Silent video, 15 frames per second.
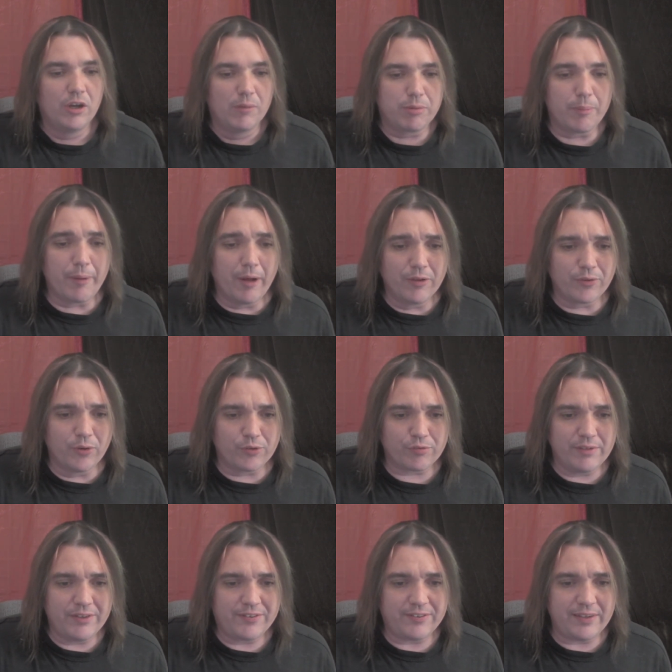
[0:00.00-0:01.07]
Proposals
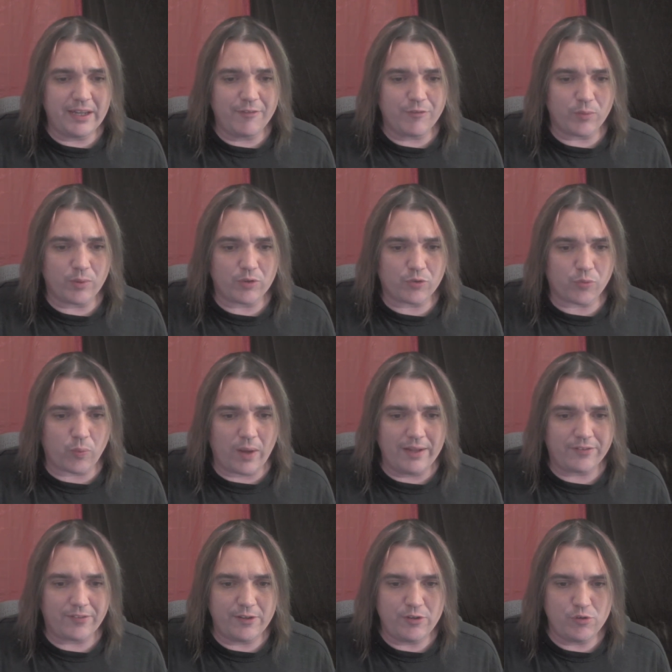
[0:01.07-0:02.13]
received were
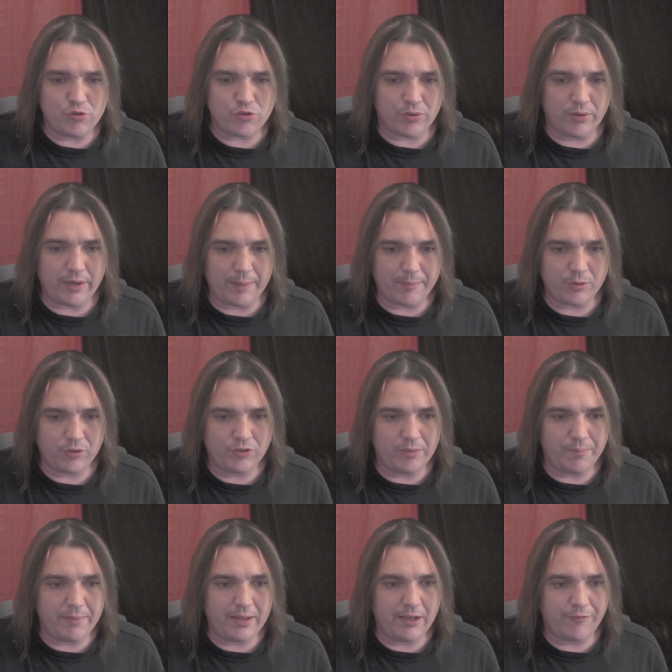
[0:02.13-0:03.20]
twice the usual number
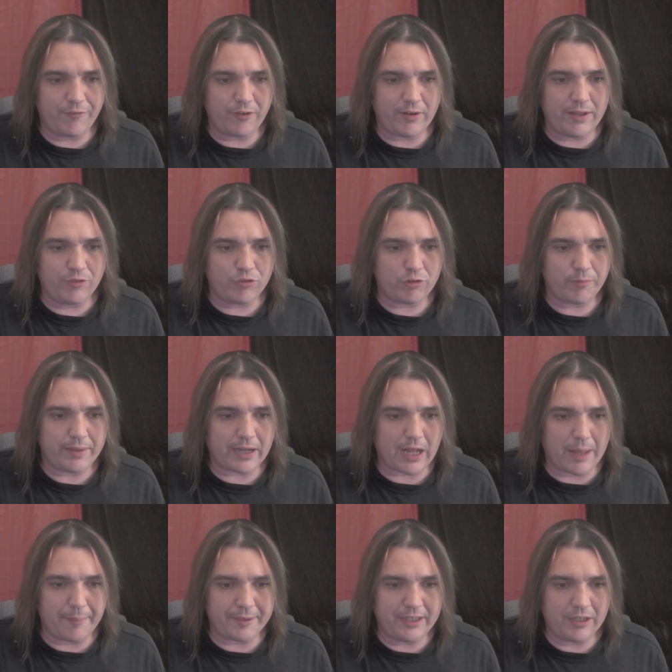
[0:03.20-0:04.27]
submitted for instrument
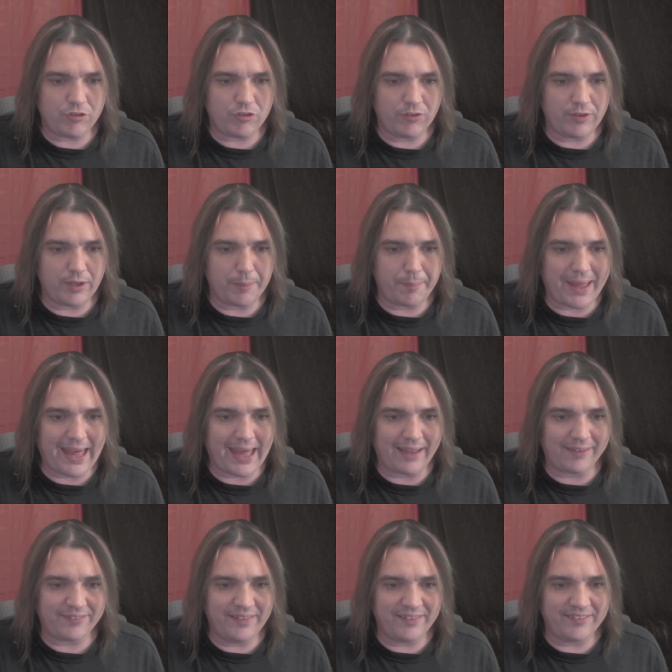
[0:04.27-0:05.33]
competitions in the
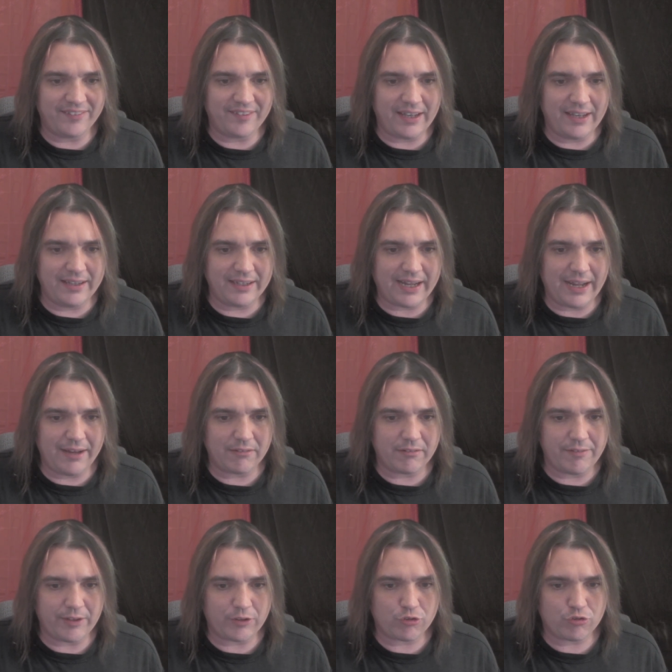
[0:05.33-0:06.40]
past. This is an indicator
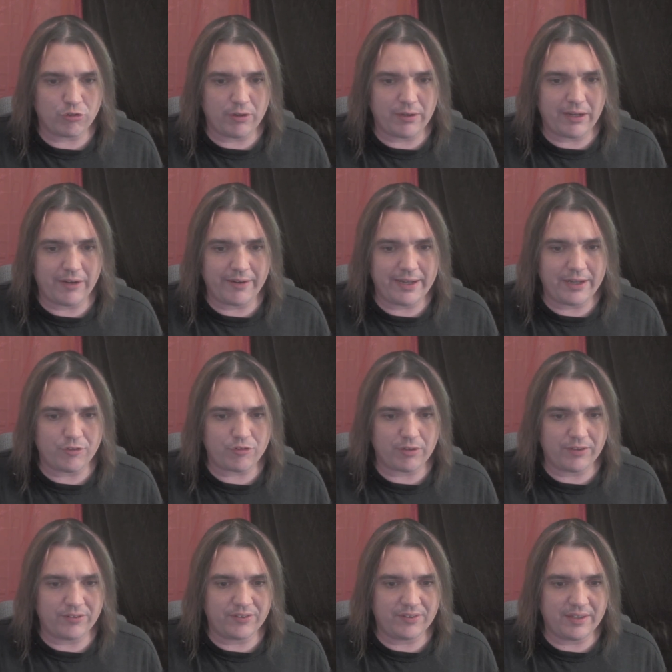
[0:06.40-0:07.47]
of the extraordinary
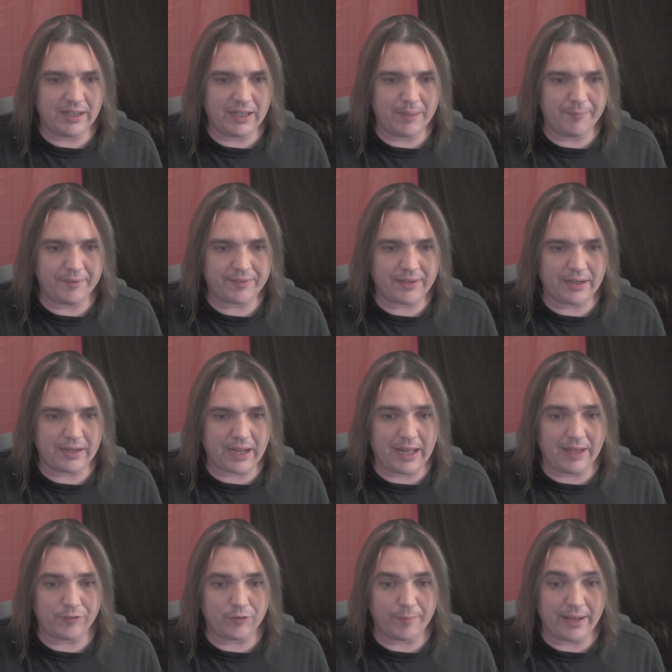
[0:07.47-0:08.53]
interest. It's going to
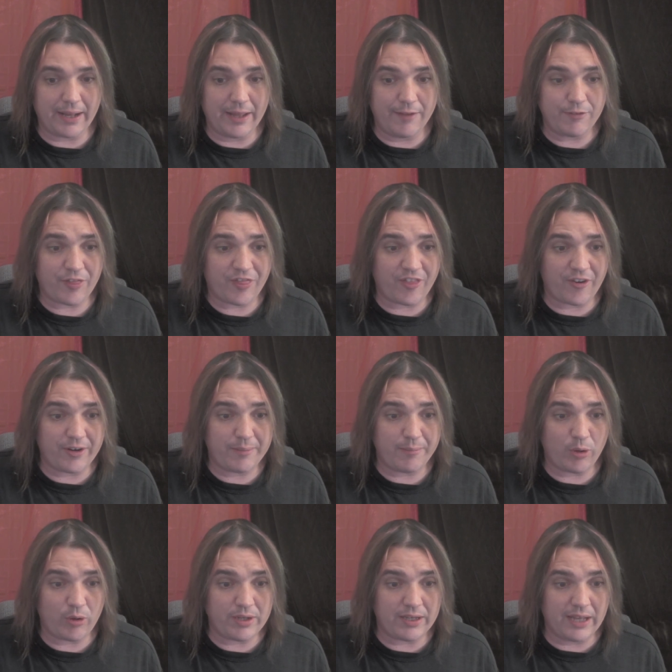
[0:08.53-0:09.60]
cost about $130
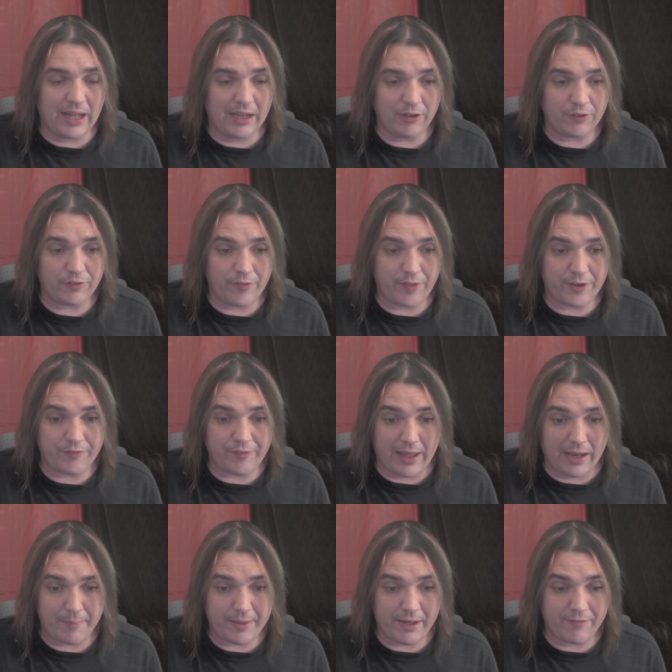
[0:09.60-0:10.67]
million for the
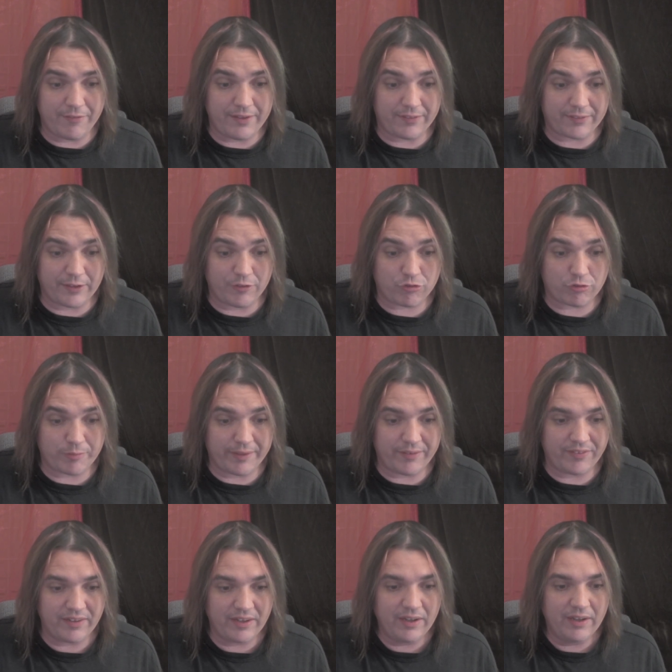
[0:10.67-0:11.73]
development of these
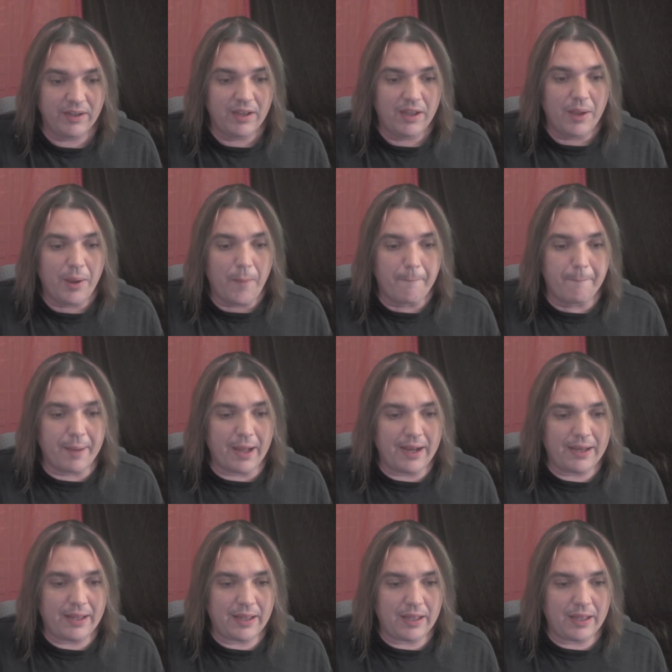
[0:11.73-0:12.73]
instruments. But,